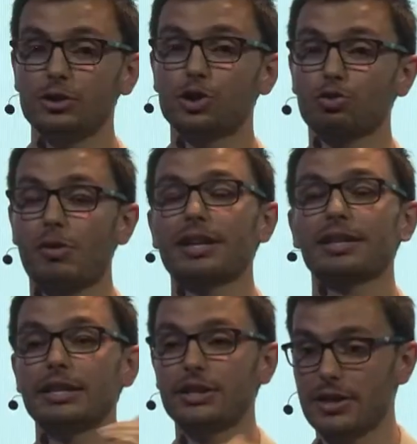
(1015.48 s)

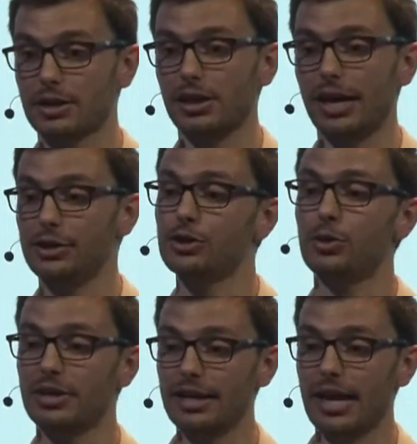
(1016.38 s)
directly to the clients
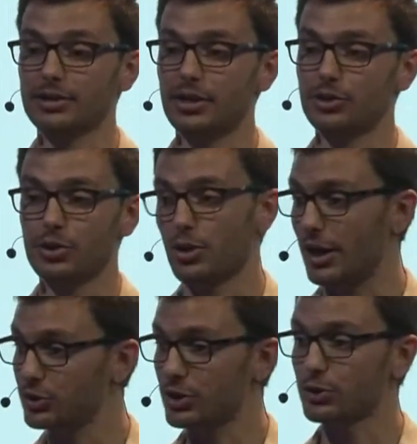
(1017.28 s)
doing that access. So your
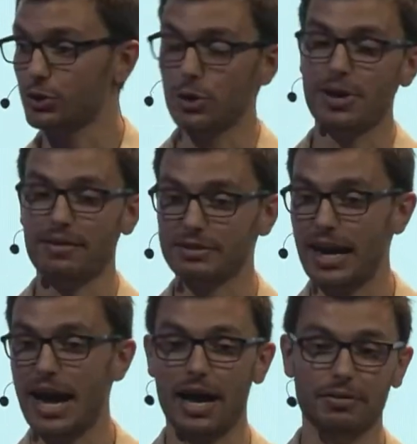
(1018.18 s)
engineers don't have to
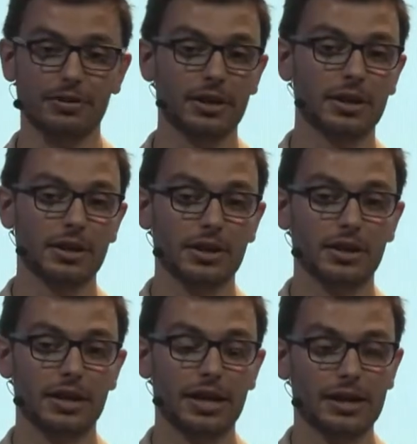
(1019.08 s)
have
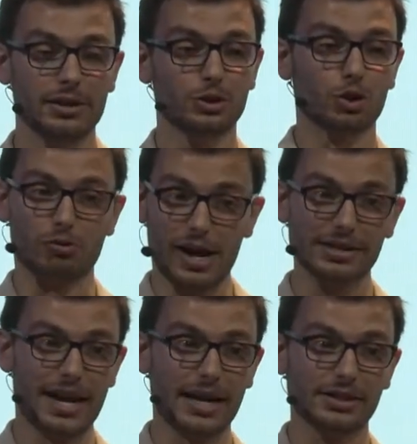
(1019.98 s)

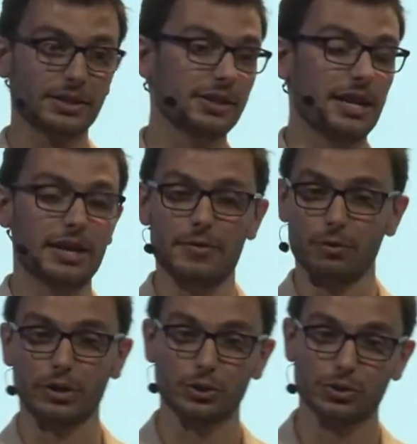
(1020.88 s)
direct access to any of the
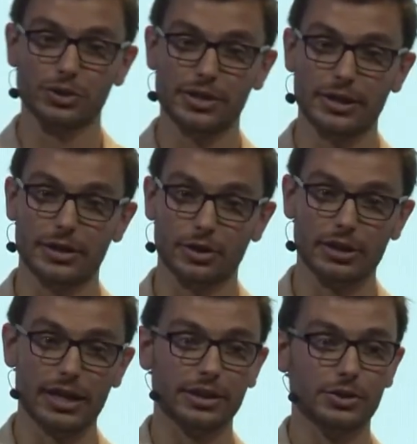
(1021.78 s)
resources that they're
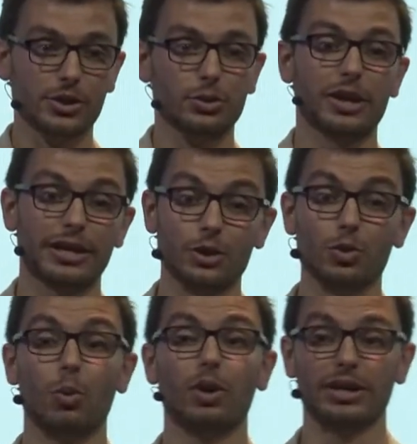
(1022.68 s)
connecting to like you
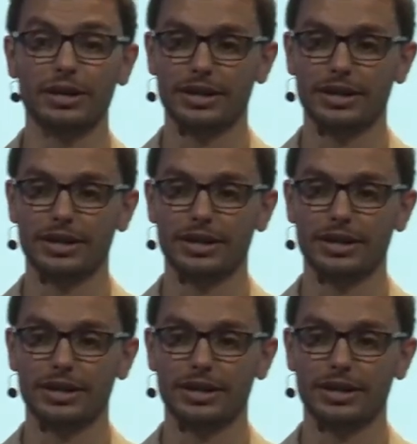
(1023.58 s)
would in an